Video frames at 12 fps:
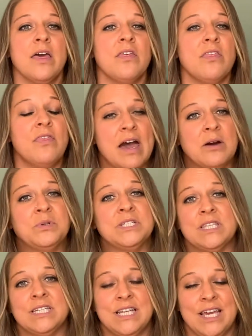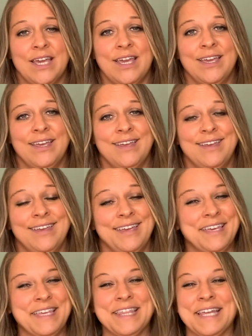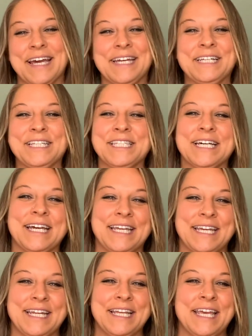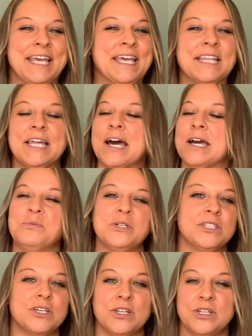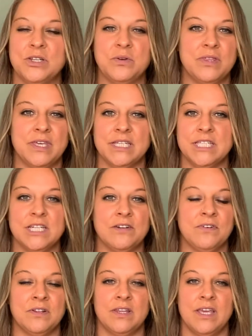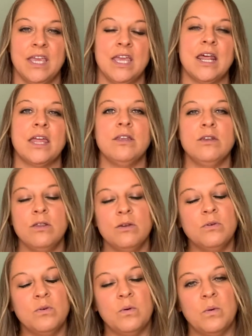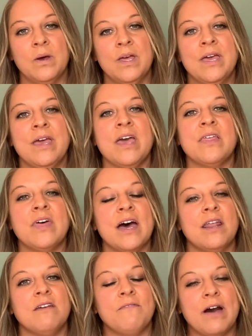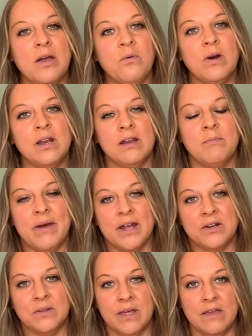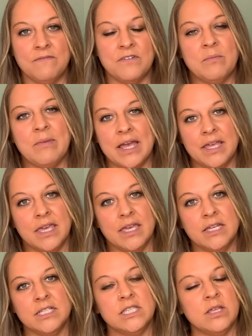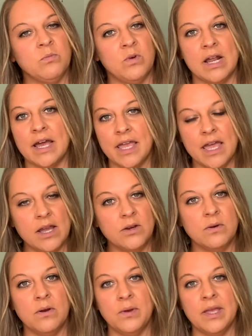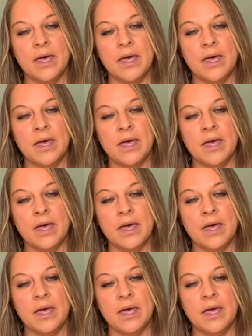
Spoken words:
that was the day that I decided that I was going to do things differently. And I knew that if I wanted a better life for my kids than what I had growing